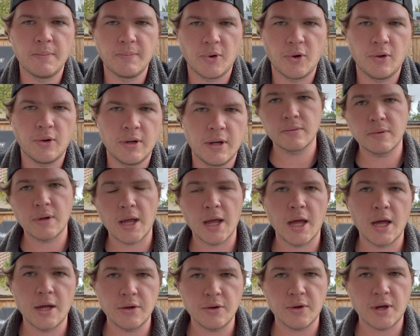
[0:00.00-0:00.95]
bolt,
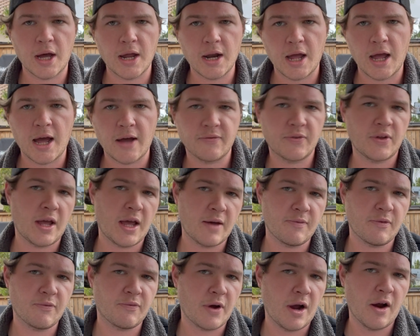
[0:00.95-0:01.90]
and you kind of have to
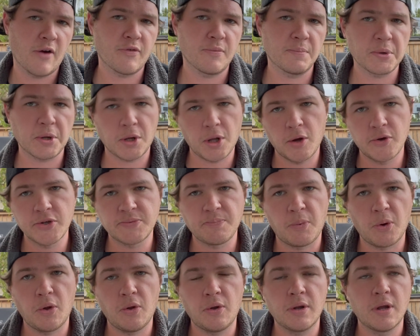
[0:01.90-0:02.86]
have it fire from a
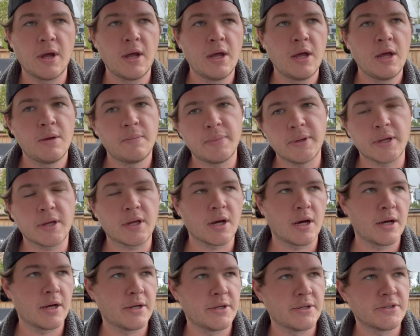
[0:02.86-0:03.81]
closed bolt
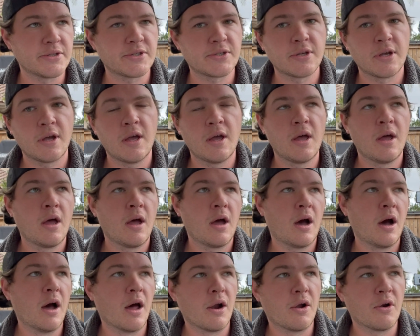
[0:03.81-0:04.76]
because,
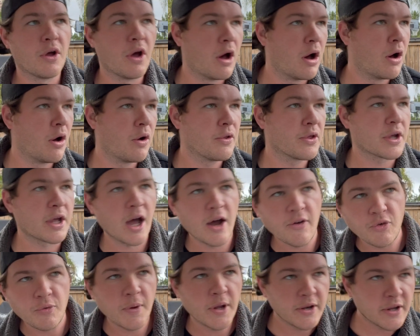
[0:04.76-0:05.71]
I don't know, the
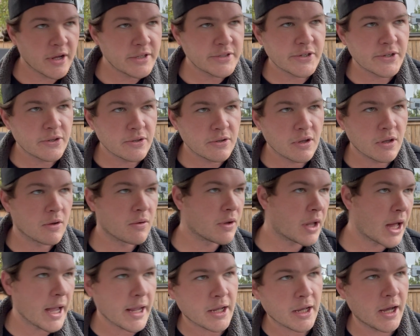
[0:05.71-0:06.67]
government doesn't
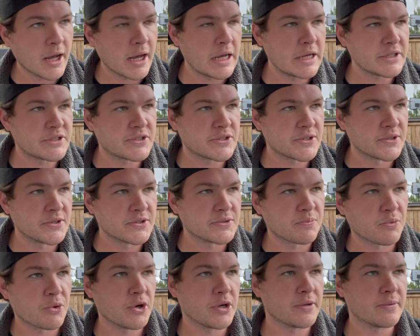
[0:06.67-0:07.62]
like us, and it's
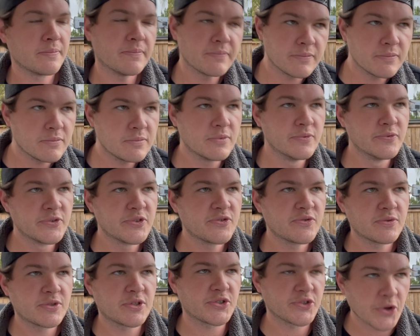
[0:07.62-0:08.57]
pretty
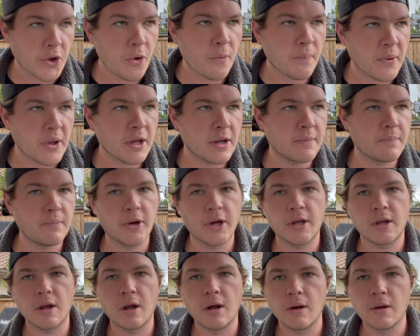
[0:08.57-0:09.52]
stupid,
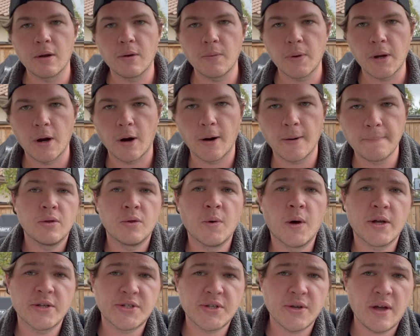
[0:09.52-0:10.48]
but here we are.
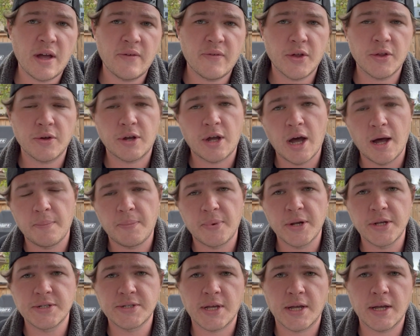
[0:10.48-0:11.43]
You also have other
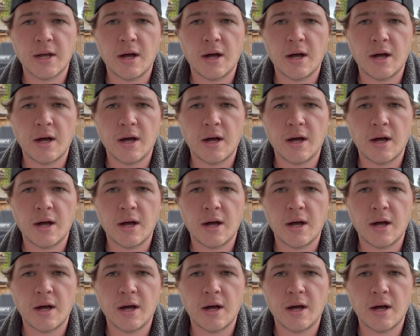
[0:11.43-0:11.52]
companies like